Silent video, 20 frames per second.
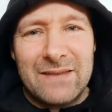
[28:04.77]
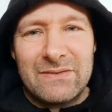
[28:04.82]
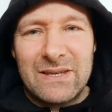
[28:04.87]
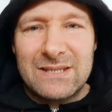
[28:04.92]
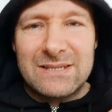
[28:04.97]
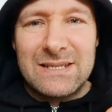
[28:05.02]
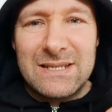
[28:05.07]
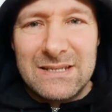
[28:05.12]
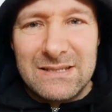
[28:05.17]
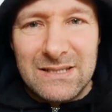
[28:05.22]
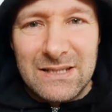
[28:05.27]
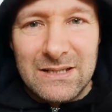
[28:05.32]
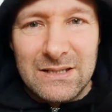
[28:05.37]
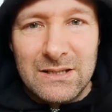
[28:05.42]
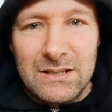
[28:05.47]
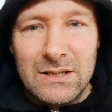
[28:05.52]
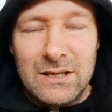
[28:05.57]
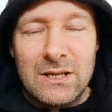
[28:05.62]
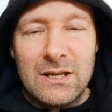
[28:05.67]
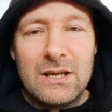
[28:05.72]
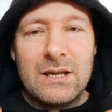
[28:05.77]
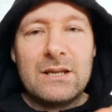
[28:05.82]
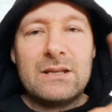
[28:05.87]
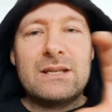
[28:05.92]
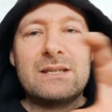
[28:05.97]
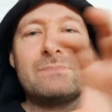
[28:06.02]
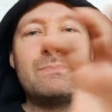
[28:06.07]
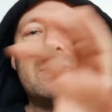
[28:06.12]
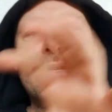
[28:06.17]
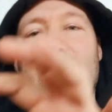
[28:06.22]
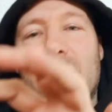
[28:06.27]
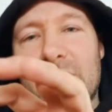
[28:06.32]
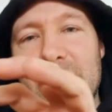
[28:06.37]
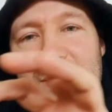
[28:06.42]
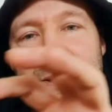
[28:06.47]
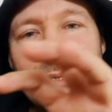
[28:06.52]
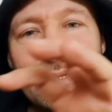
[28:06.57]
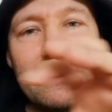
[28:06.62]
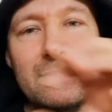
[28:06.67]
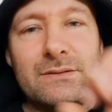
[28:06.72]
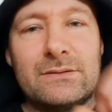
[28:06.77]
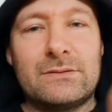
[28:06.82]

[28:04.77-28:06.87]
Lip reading: That's easy. Let's be nice.